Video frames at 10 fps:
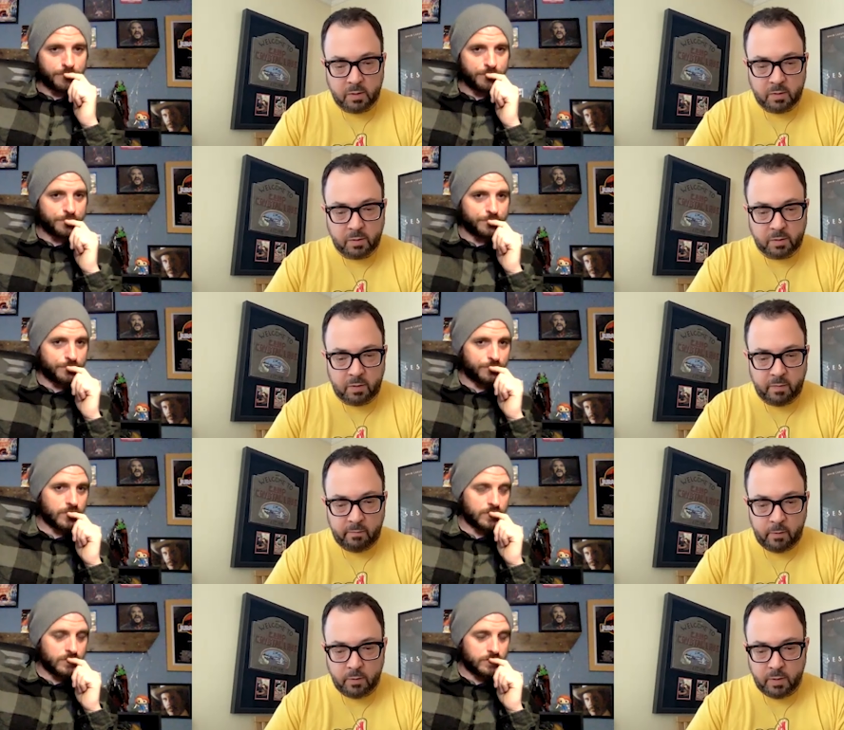Speaker 1: it says
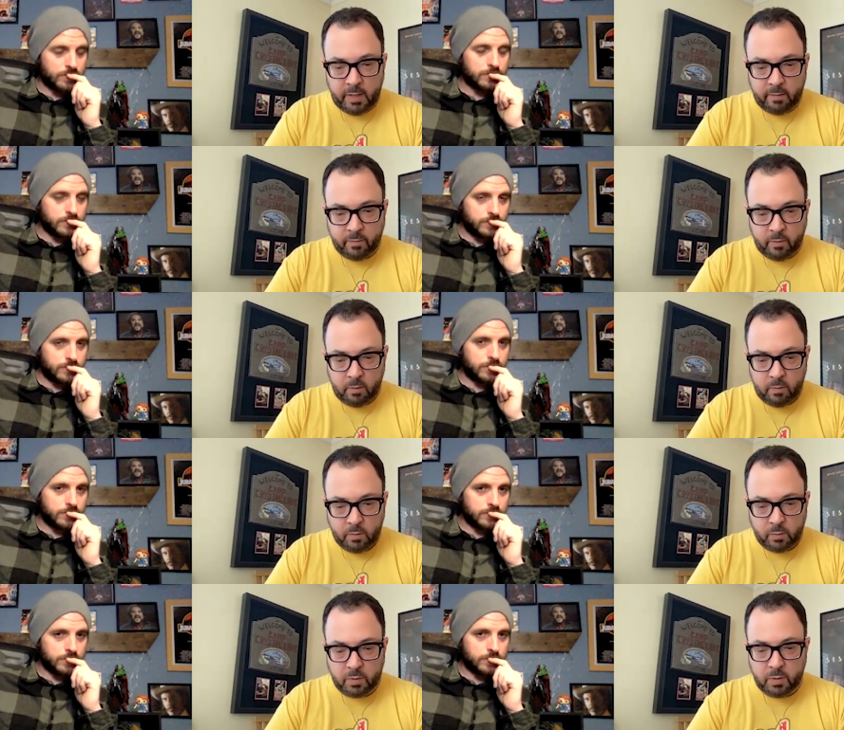65 years after.
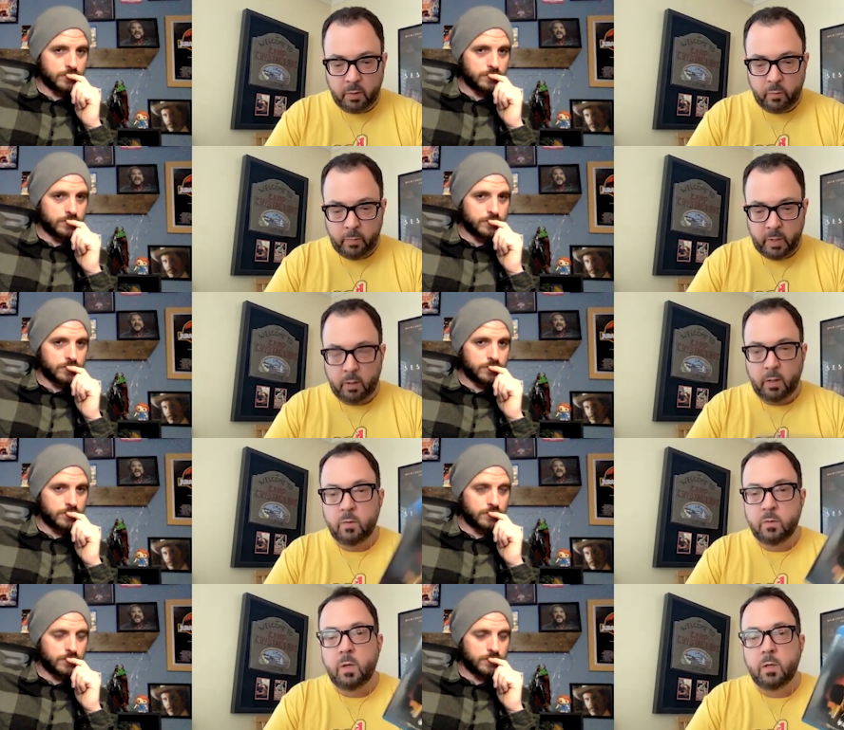So it's not a remake. I
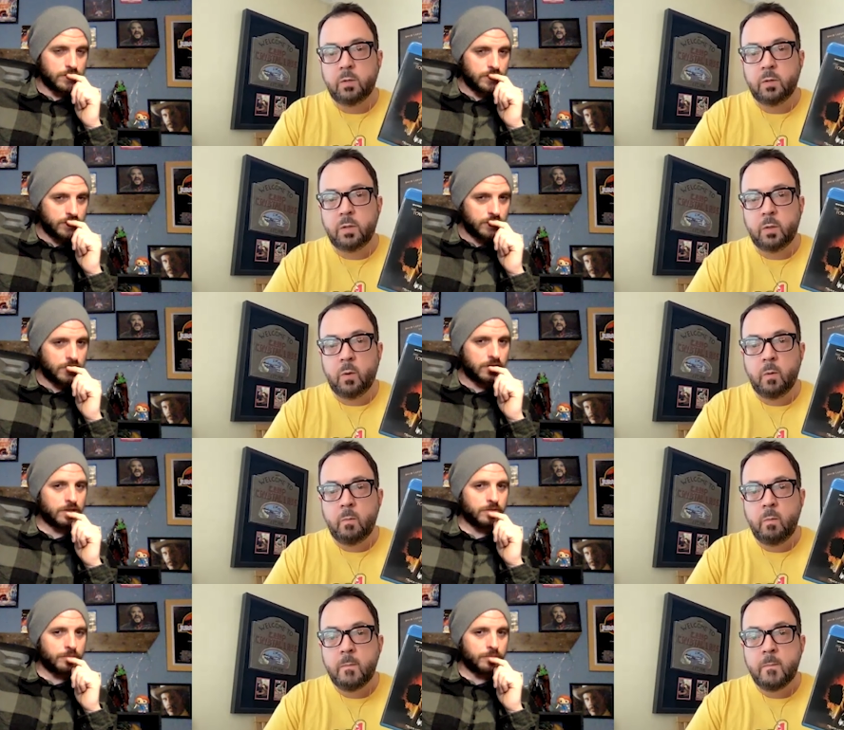was wrong. It's a sequel. Yeah,
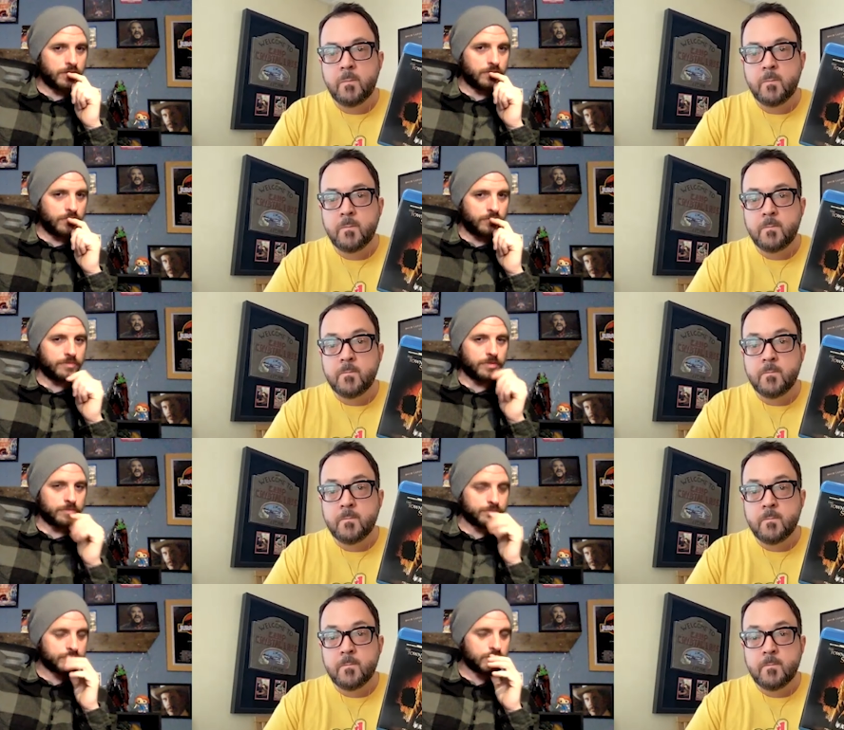I'm, I'm, I'm,
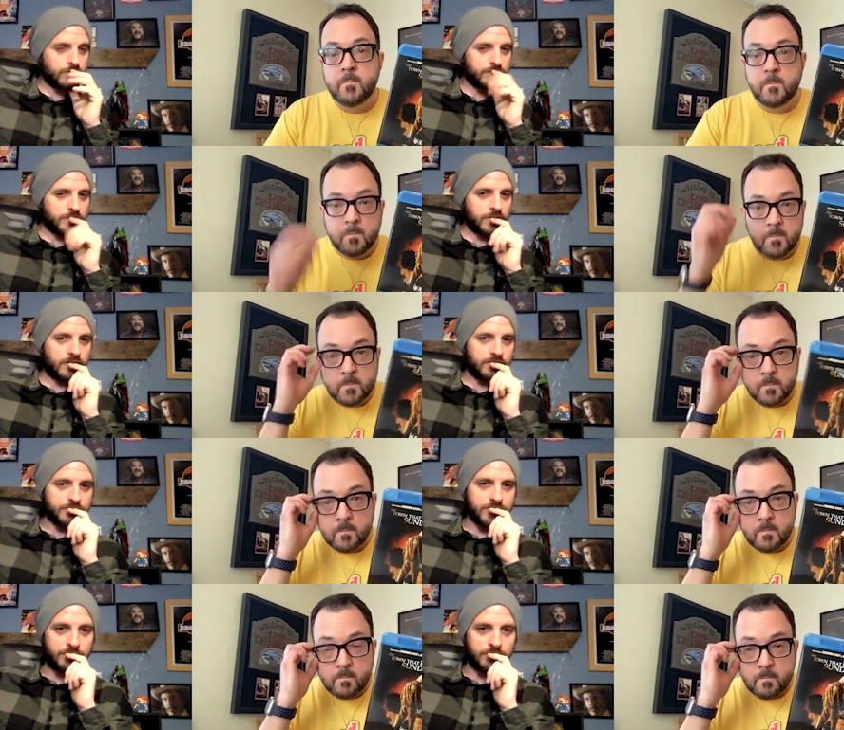kind of
Speaker 2: thinking I've seen
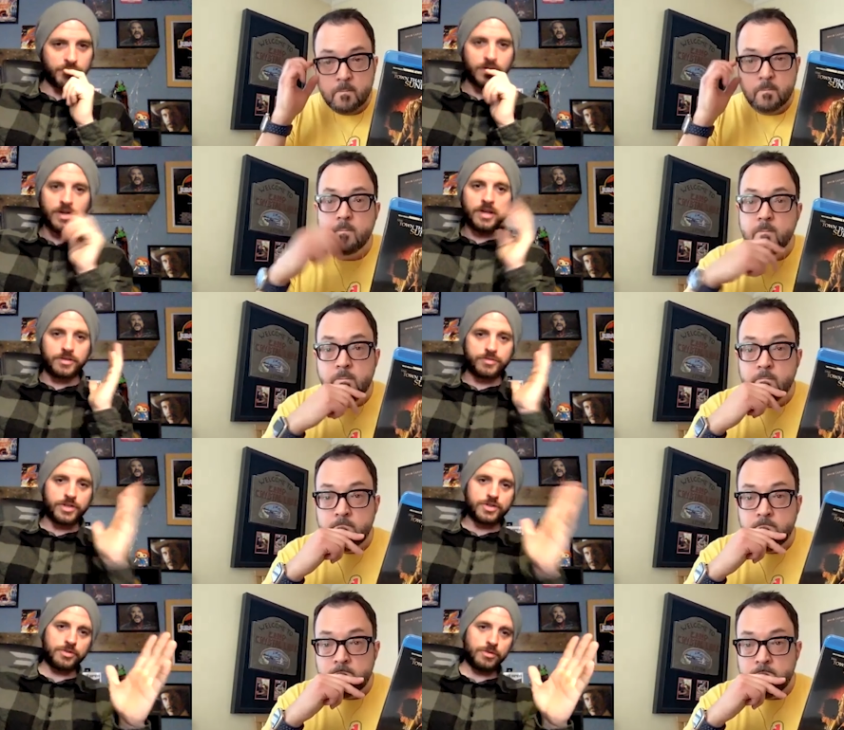it, but the
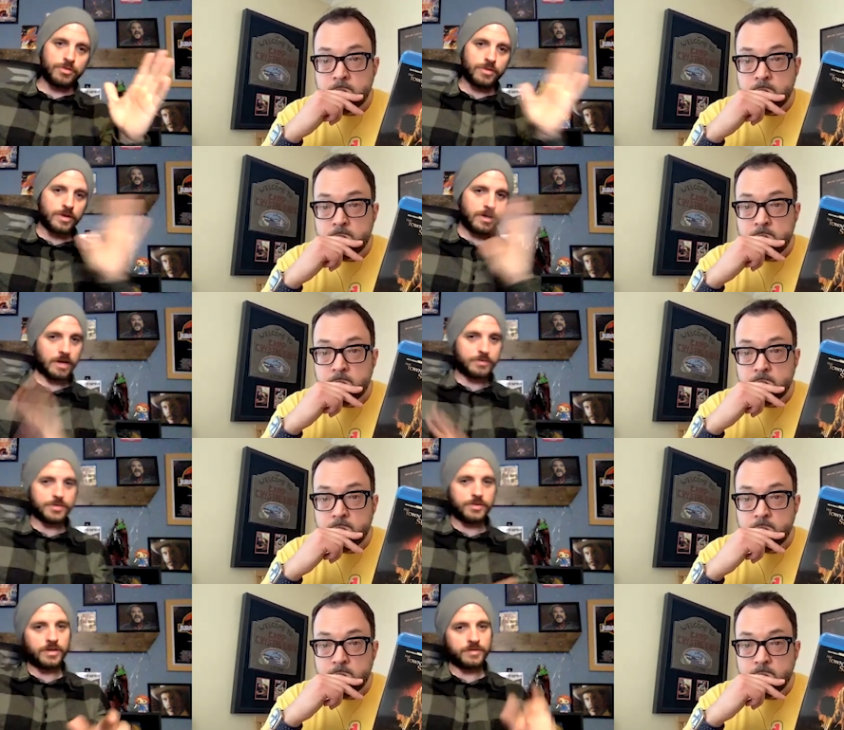original,
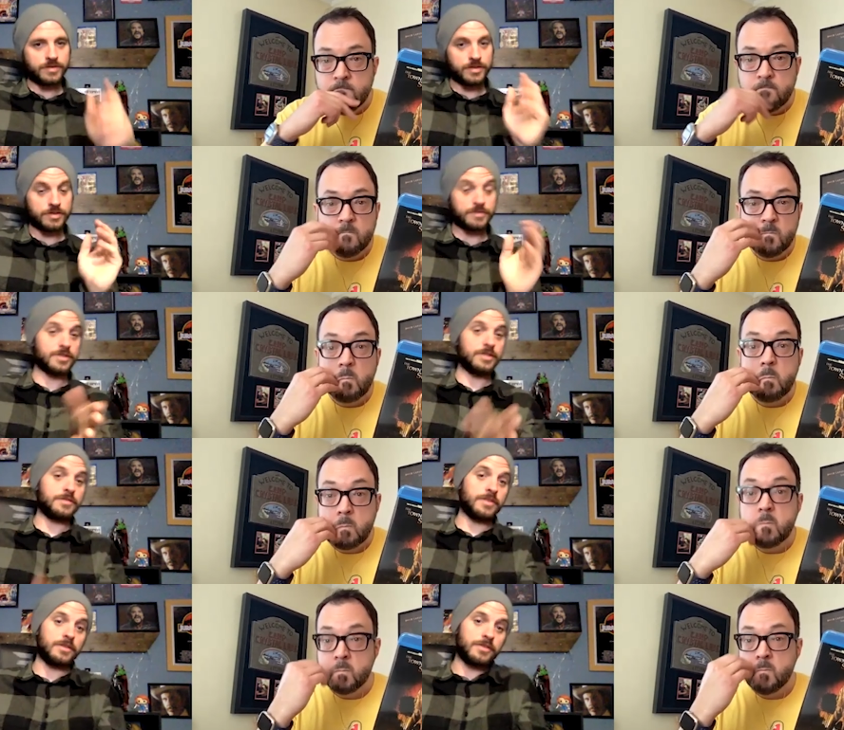absolutely loved it. So if that's anything
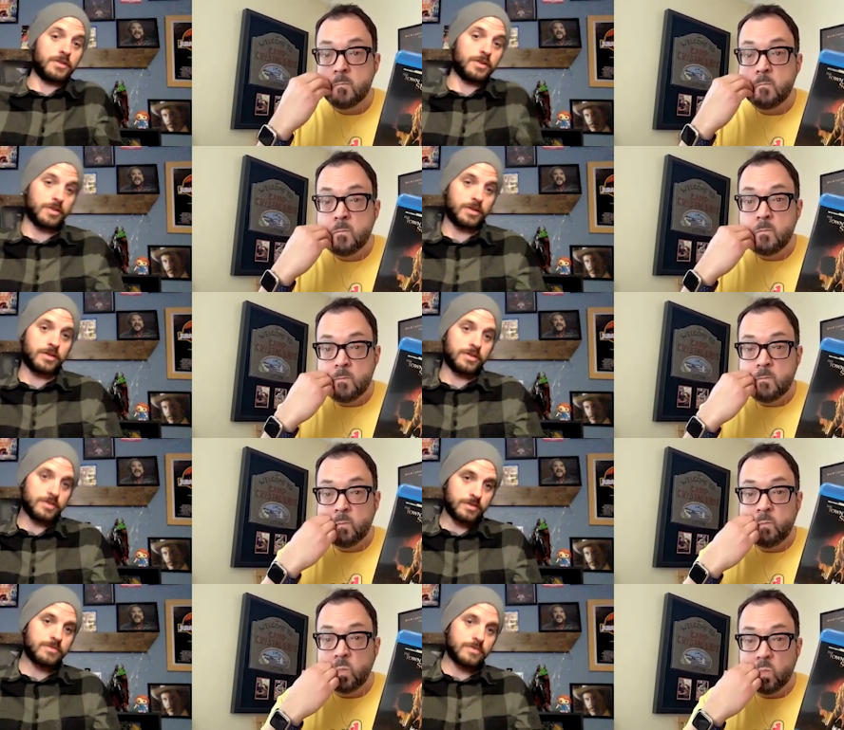to follow, then.
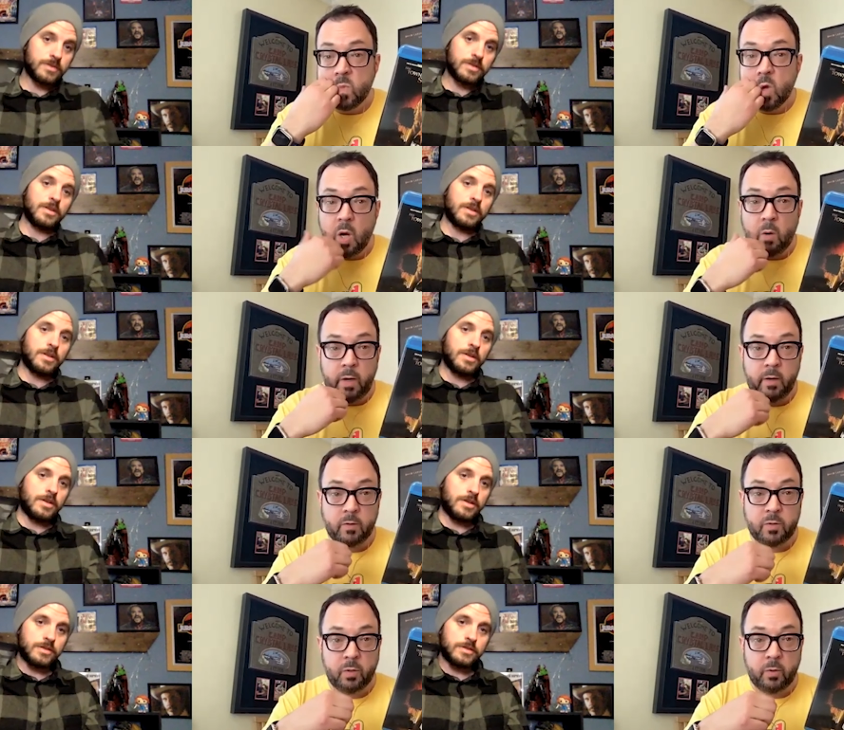
Speaker 1: Oh, yeah.
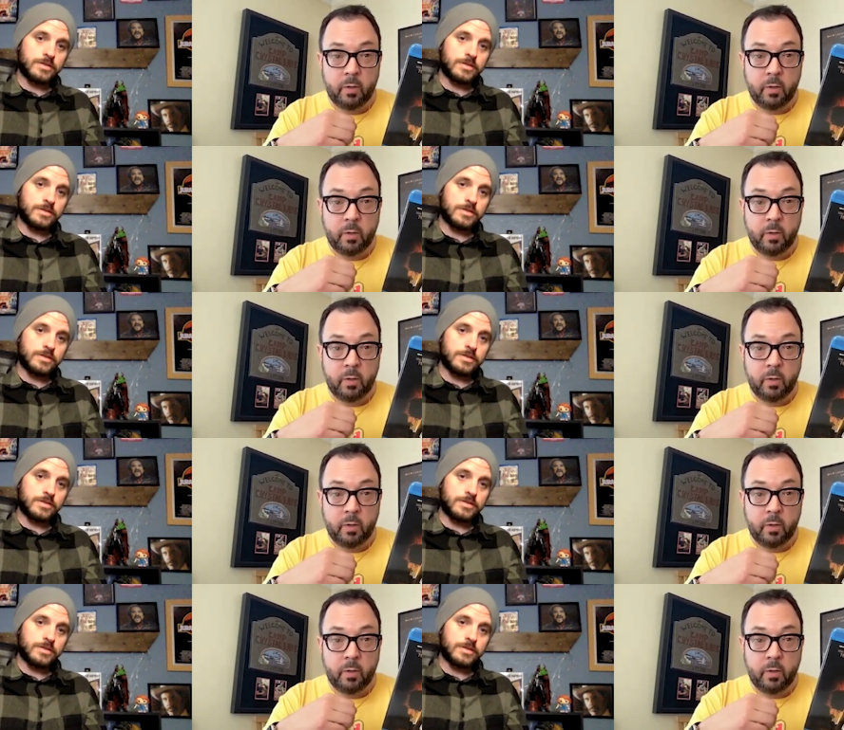It's so